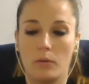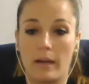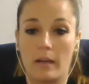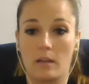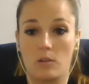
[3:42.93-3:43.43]

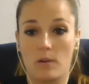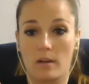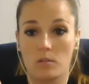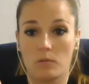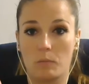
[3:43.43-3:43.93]
and
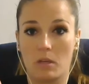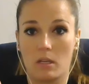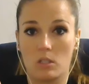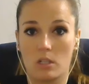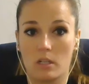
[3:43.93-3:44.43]
contract your rib
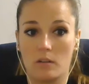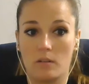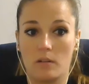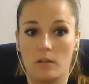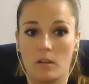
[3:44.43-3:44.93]
cage in.
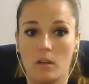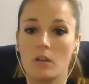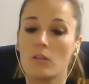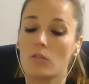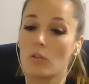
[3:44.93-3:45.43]

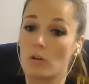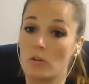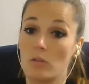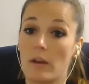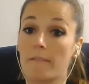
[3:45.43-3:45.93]
So you're
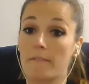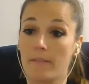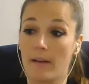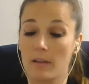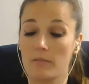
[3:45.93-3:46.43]
going to do that
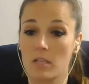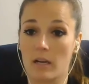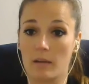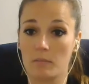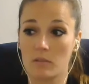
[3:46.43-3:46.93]
5
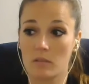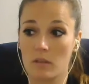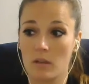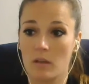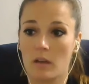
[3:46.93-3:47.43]
times.
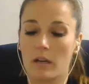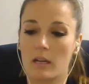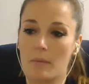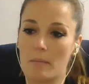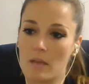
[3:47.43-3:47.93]

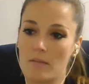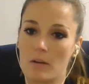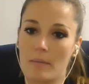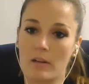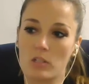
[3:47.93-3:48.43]
Again, maybe
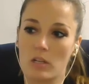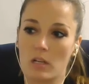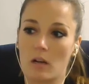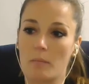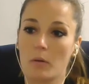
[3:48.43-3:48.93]
even
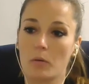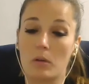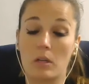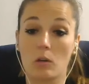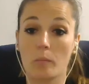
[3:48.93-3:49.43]
imagining a
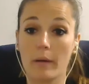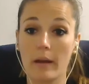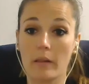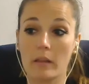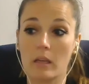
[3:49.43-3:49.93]
balloon in your
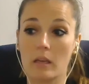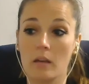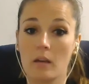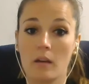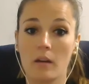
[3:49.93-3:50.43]

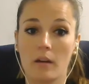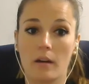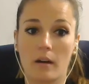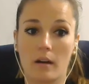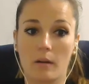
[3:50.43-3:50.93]
belly
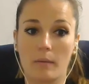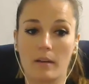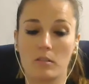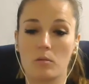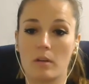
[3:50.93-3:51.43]

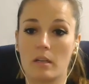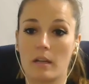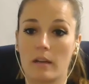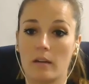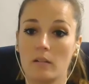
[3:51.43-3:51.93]
as you
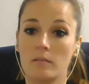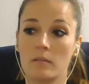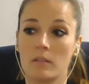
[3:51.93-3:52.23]
inhale